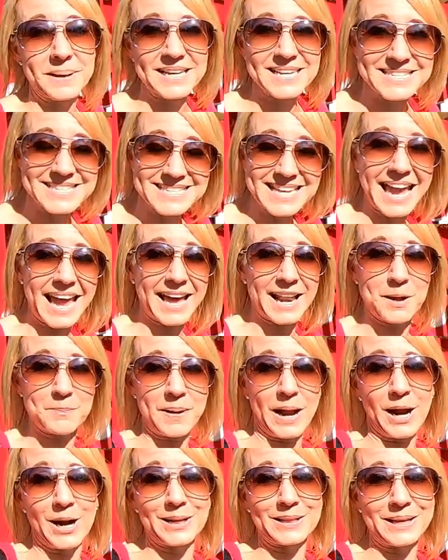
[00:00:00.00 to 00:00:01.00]
miss, and
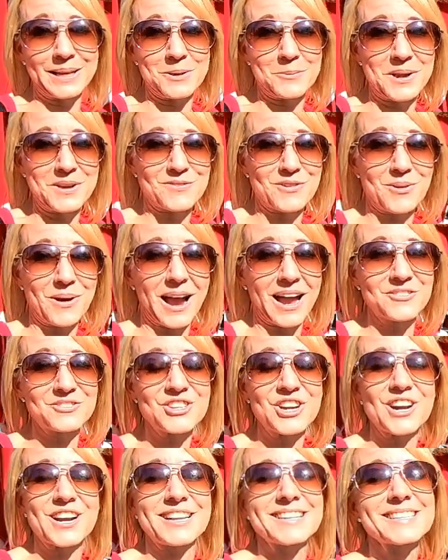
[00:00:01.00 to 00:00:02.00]
apparently we've arrived
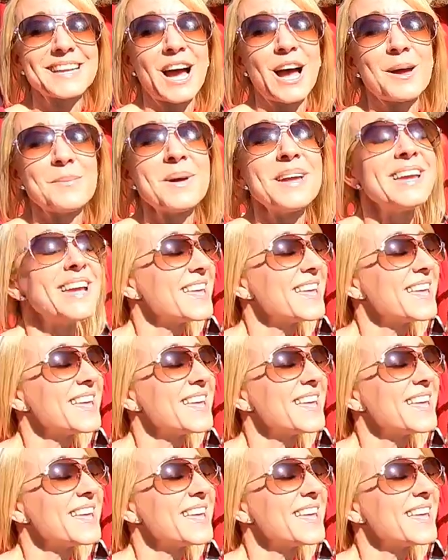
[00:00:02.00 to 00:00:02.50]
here at a time